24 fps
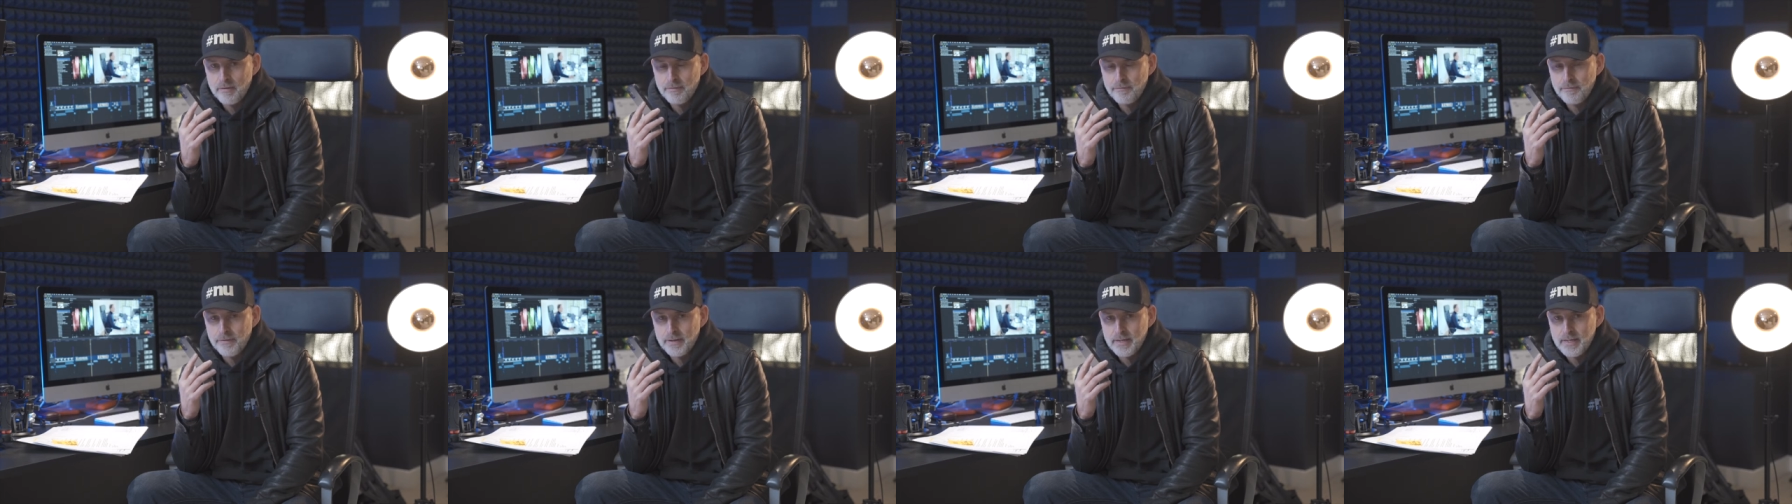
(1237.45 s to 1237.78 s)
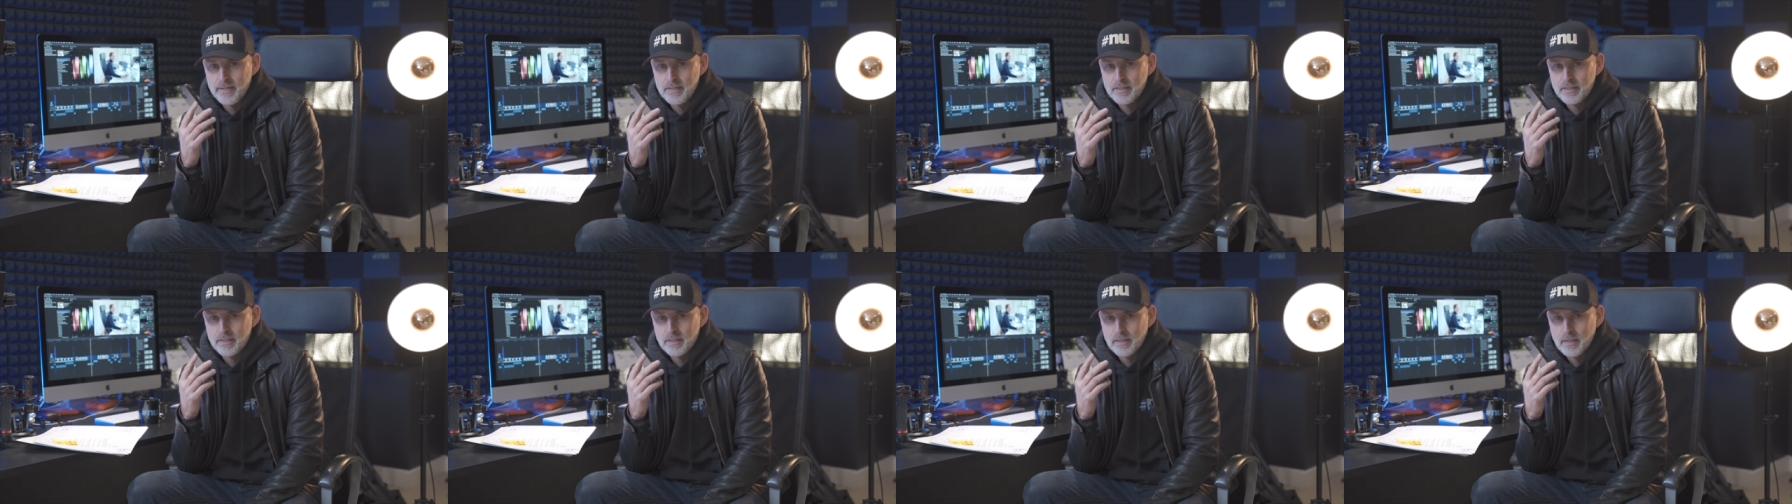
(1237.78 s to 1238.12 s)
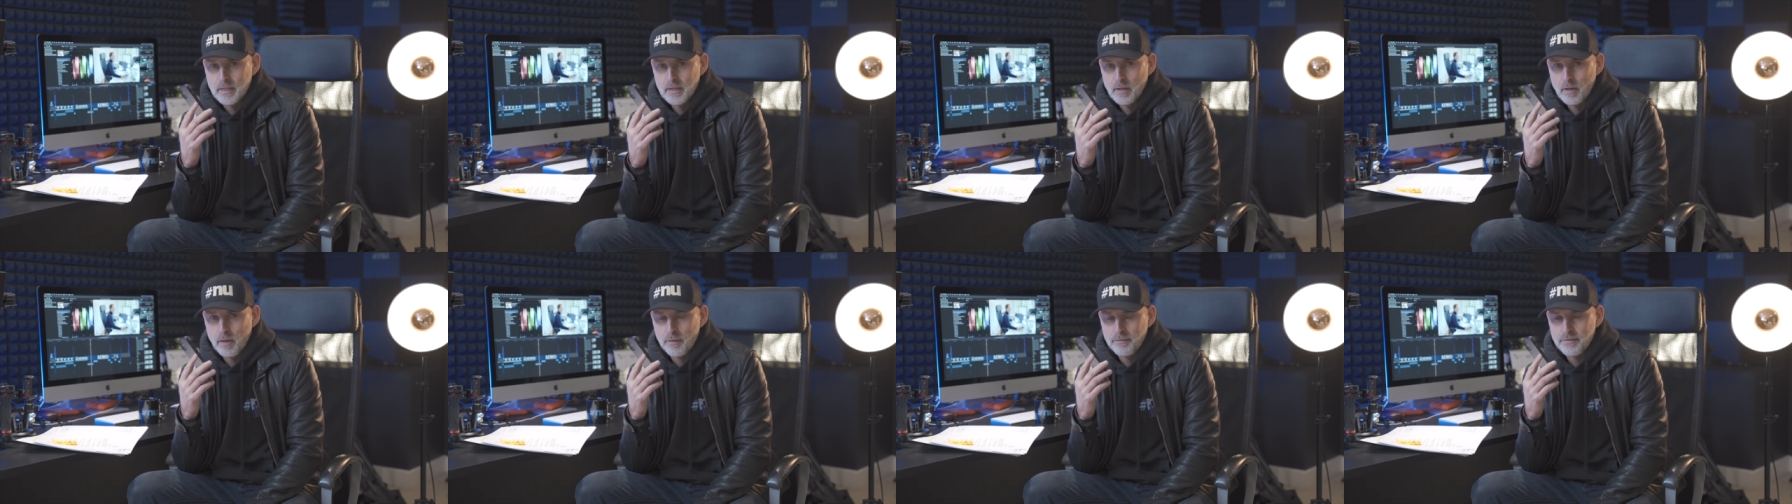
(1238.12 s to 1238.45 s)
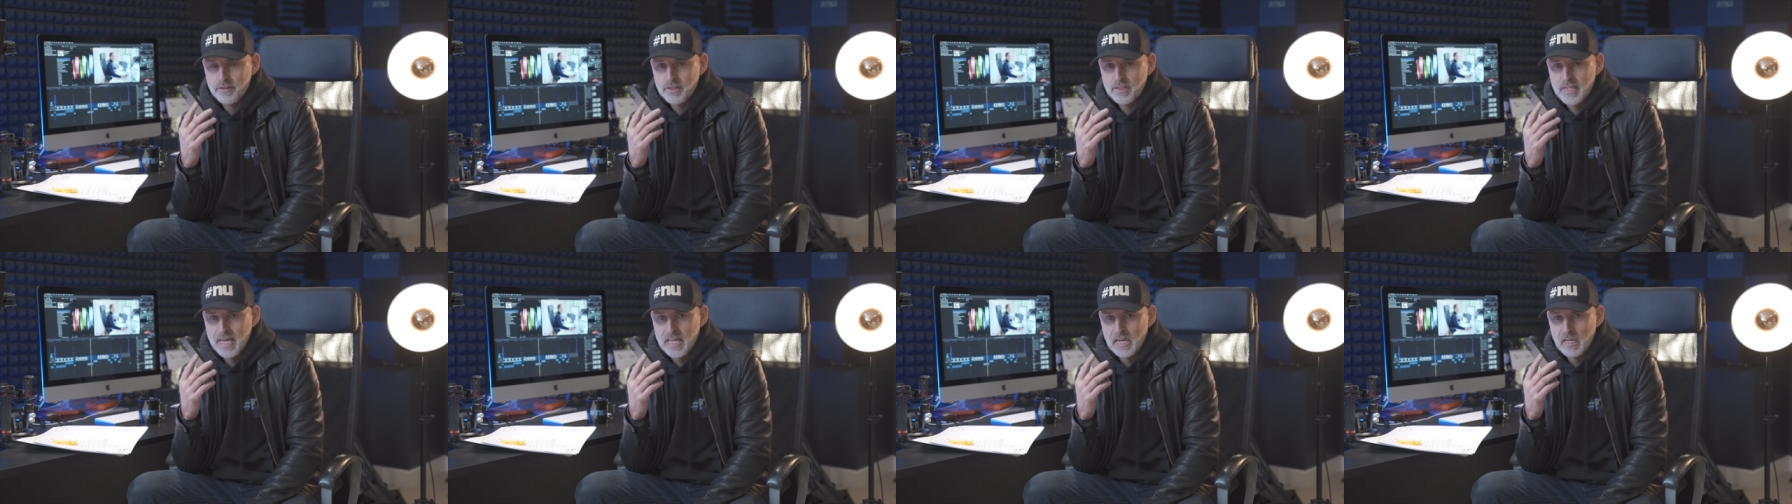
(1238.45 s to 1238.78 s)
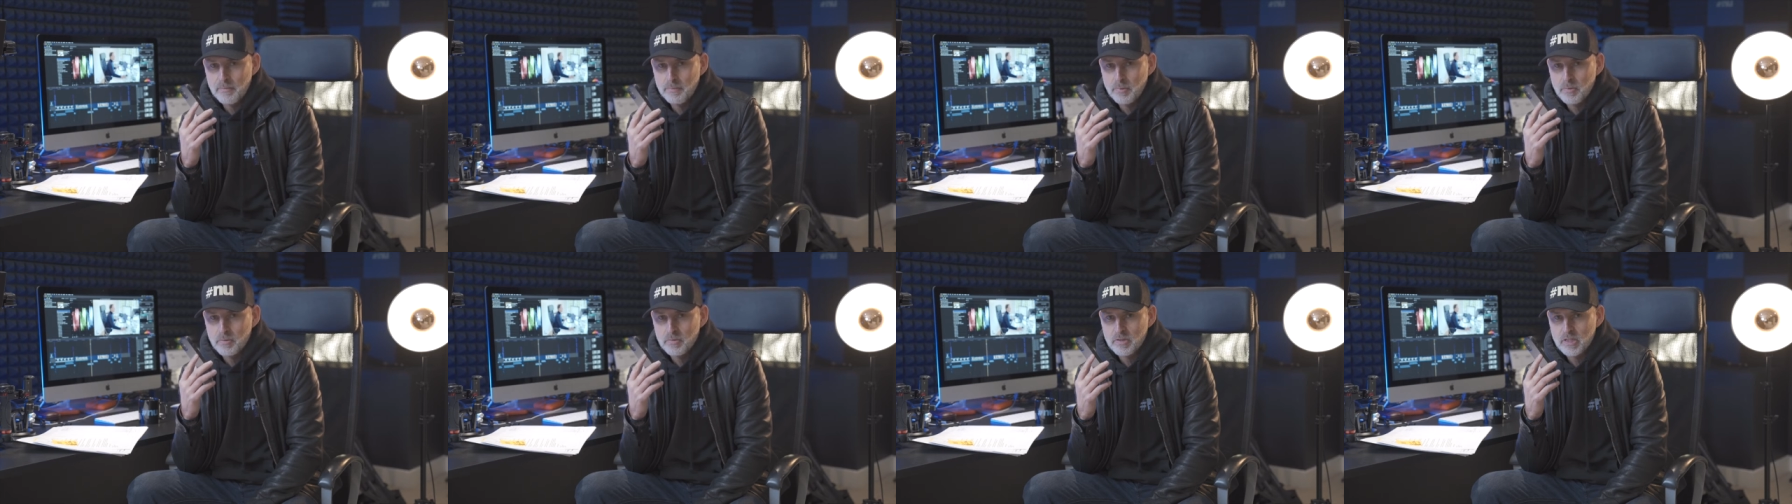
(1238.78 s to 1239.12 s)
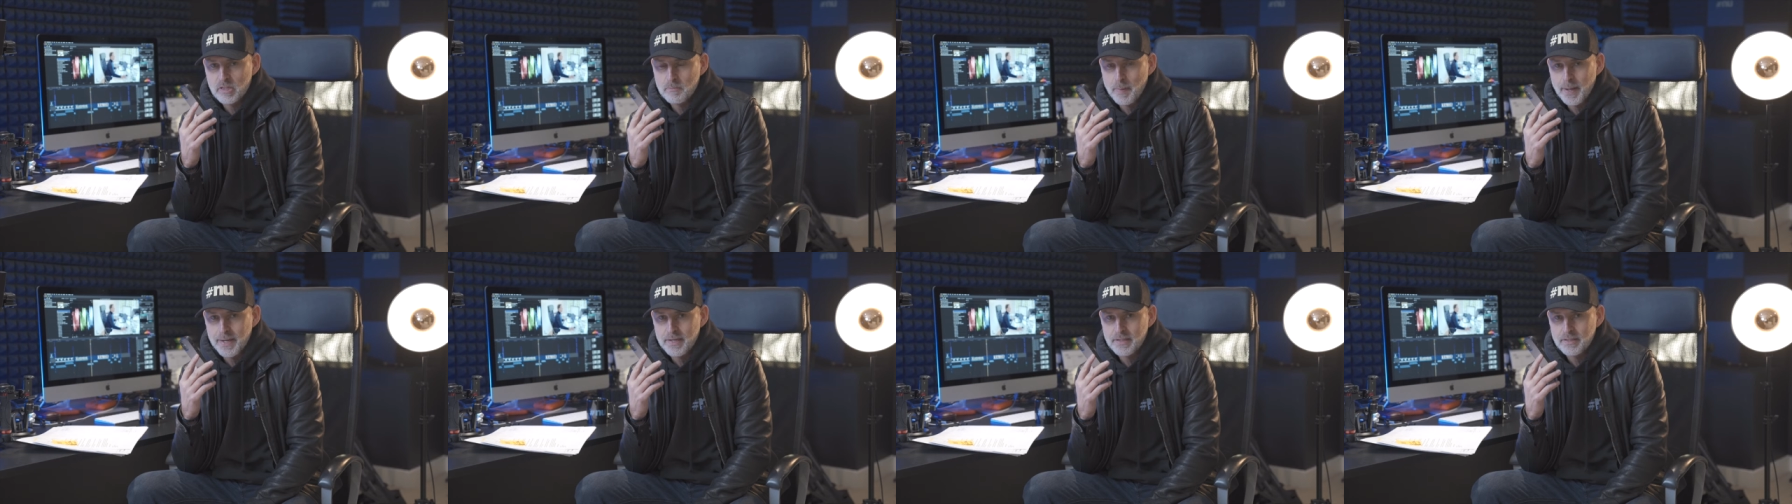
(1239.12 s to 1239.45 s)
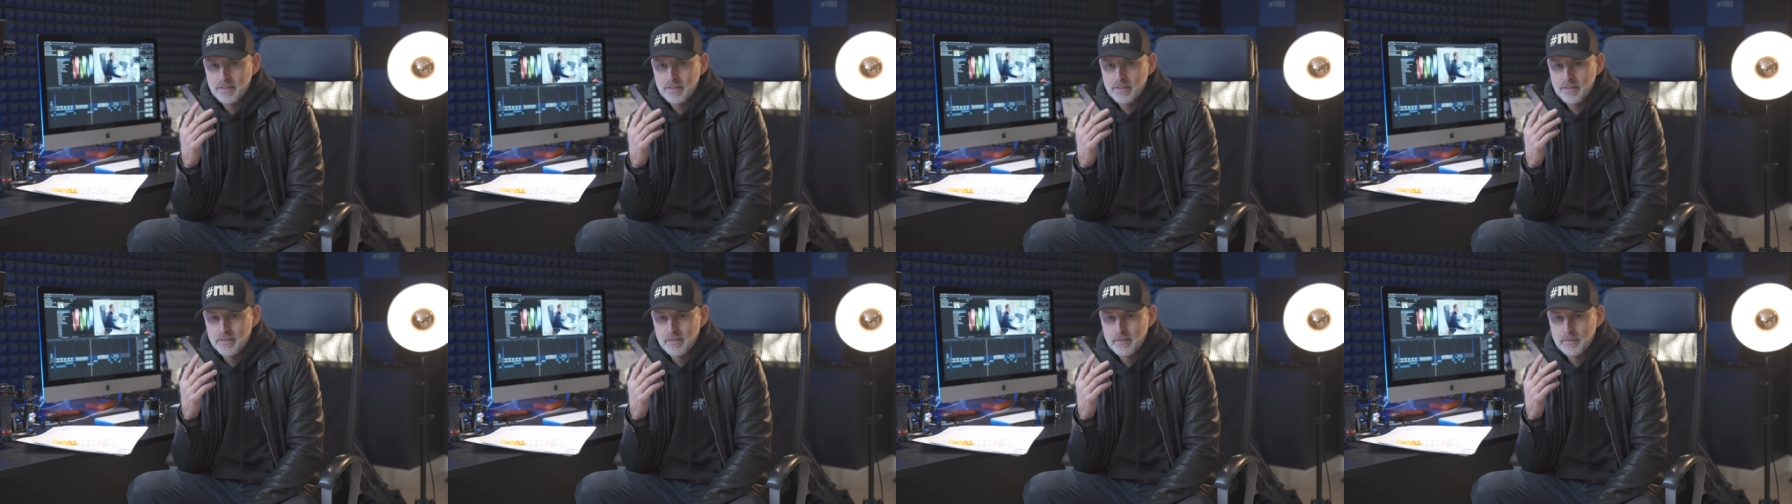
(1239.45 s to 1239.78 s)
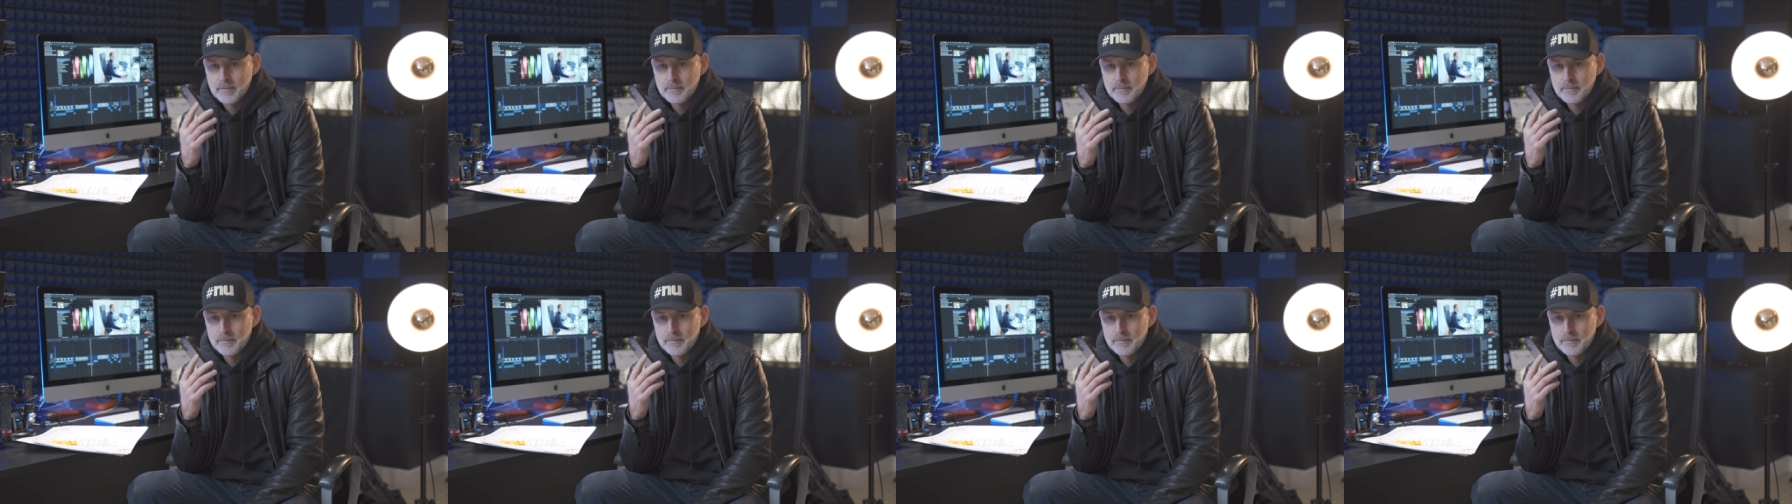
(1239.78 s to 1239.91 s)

feet of sellable space.